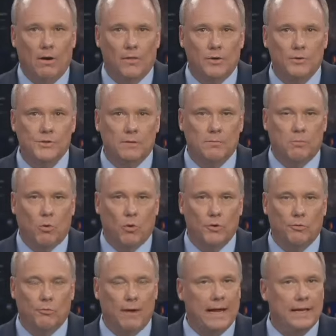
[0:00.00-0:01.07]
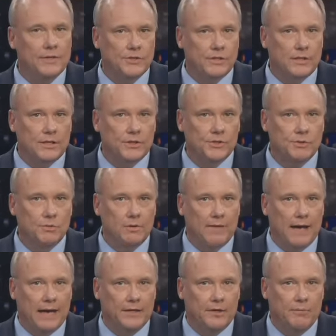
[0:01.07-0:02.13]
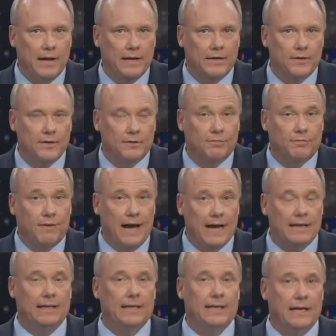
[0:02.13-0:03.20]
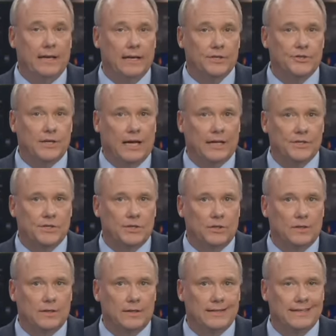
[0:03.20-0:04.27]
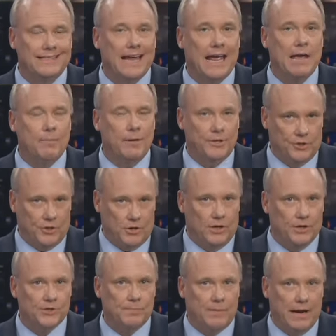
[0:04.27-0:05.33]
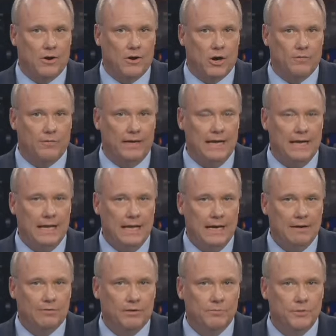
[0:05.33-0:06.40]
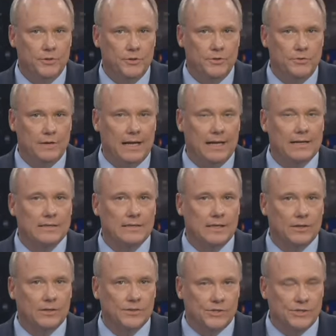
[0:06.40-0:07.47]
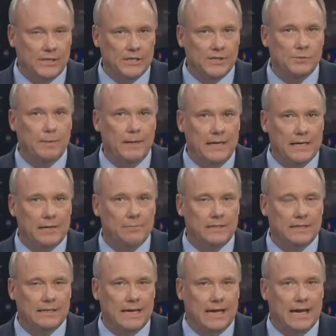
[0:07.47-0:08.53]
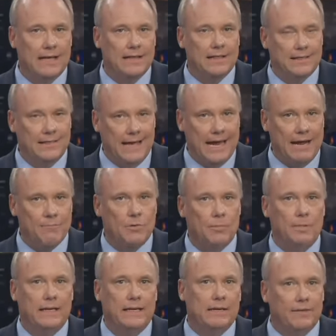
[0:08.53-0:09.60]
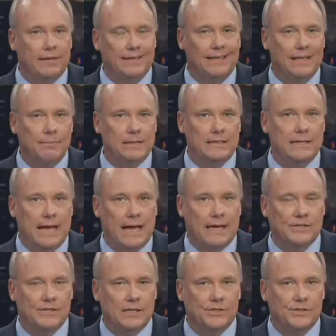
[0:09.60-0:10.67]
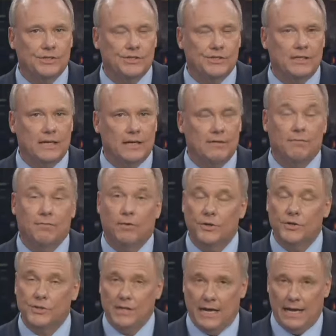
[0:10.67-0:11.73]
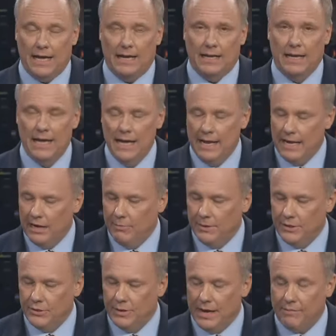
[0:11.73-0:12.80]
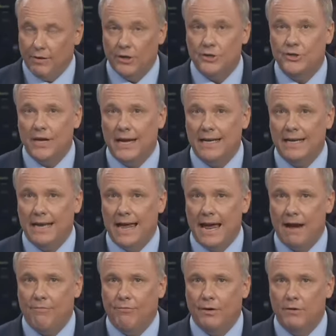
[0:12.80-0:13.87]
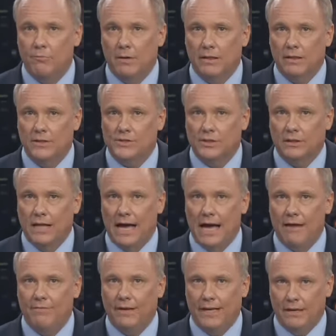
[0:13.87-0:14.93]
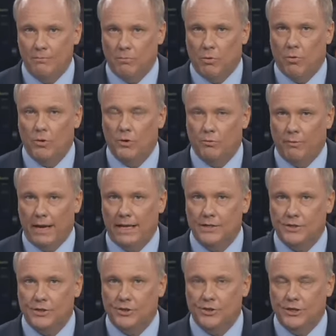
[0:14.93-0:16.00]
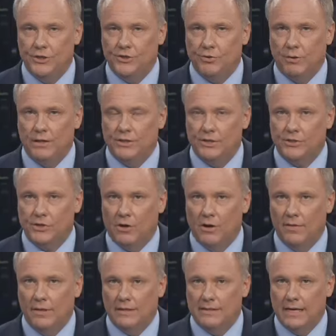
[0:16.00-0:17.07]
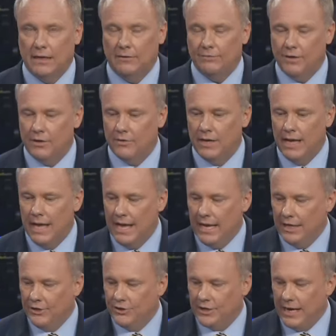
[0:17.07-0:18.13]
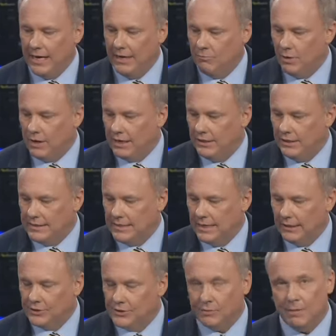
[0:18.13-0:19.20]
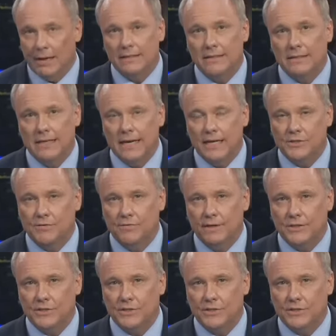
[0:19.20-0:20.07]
Well, those in Port Aransas who evacuated are finally getting a chance to look at the damage caused by Harvey. From noon until 6 p.m. today, they will be given limited access to see it firsthand. Now, we do have our Jane Caffrey with us live in Port Aransas. She joins us on the telephone. Jane, what can you tell us about today's